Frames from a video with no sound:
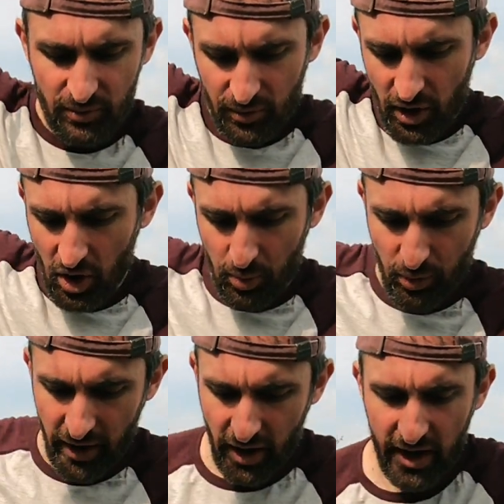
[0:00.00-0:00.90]
rope
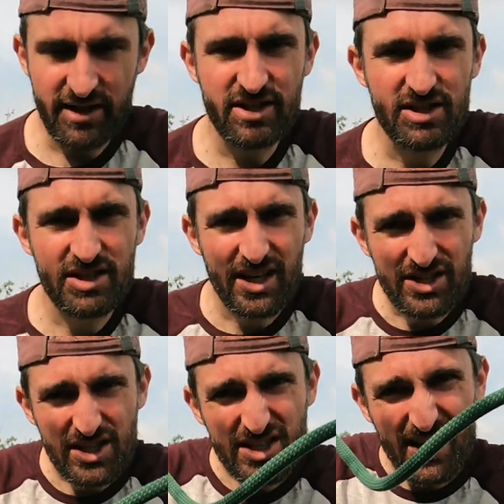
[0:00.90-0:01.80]
where it just
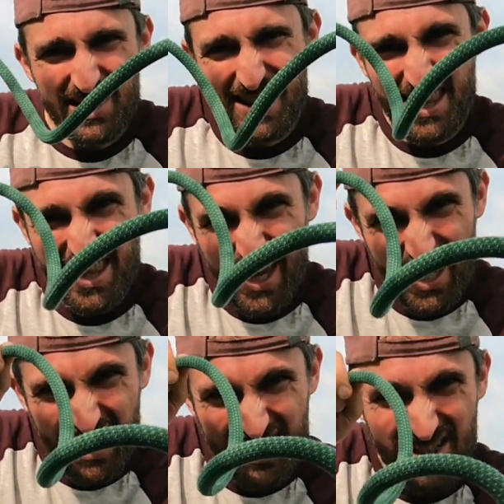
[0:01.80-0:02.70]
does
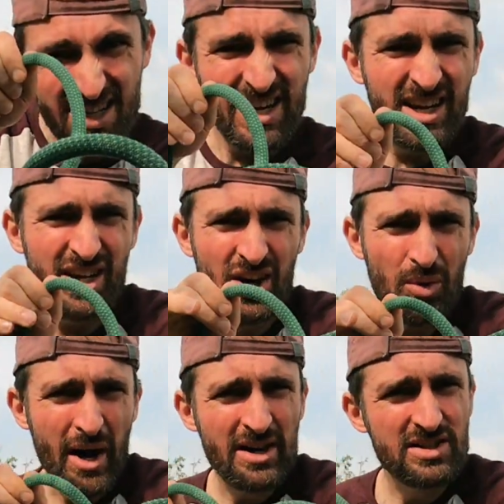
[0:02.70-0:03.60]
this, you
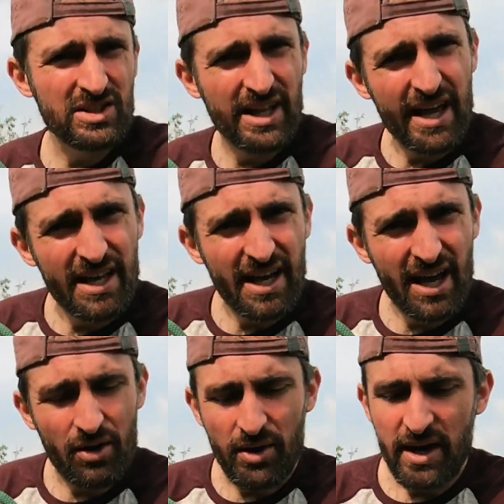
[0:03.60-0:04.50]
know, as you lay it
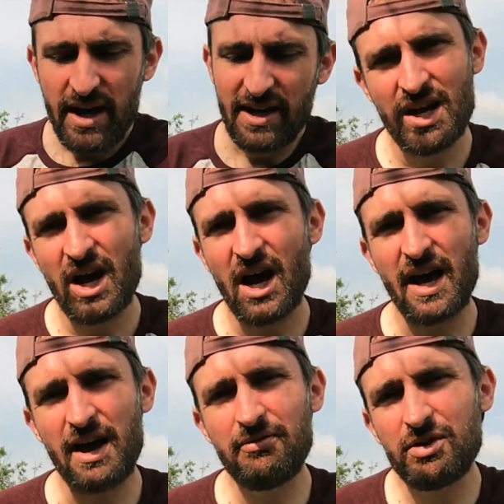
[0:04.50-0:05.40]
out.
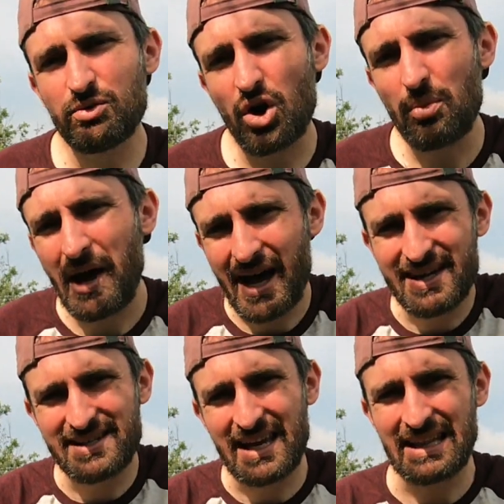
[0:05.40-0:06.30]
Every rope
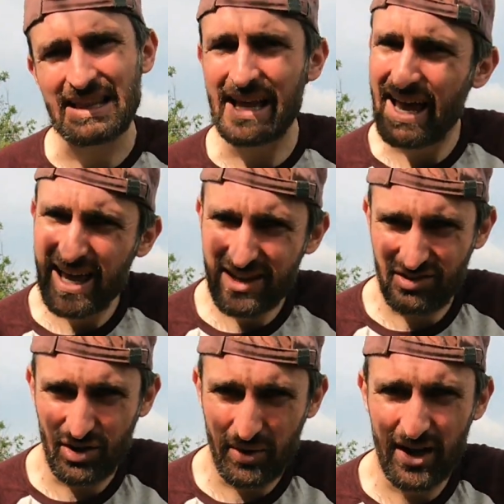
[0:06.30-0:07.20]
has a lay
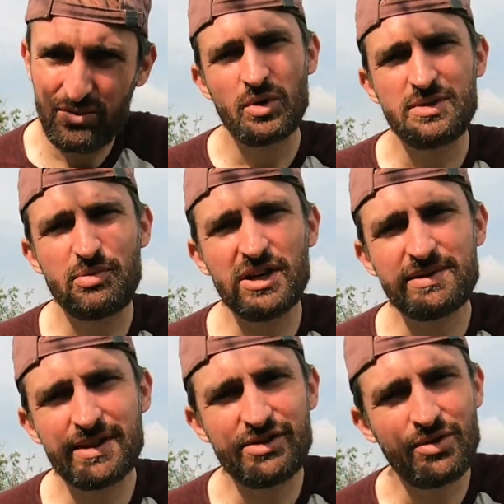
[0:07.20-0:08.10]
to it, which
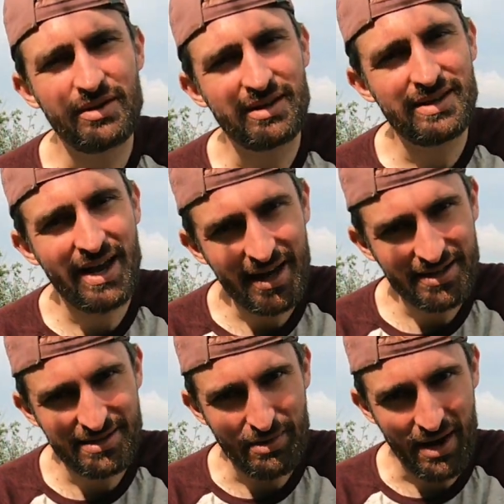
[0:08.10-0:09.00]
brings me to the
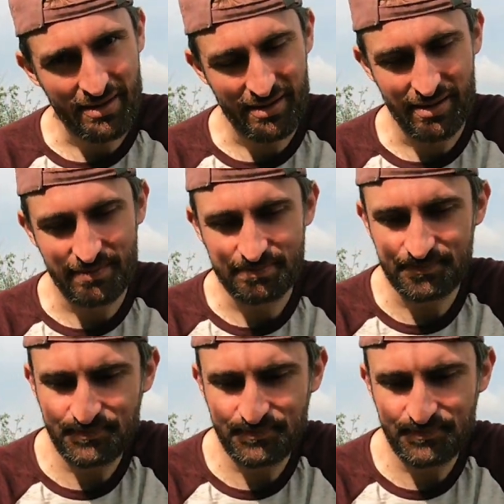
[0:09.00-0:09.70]
next method.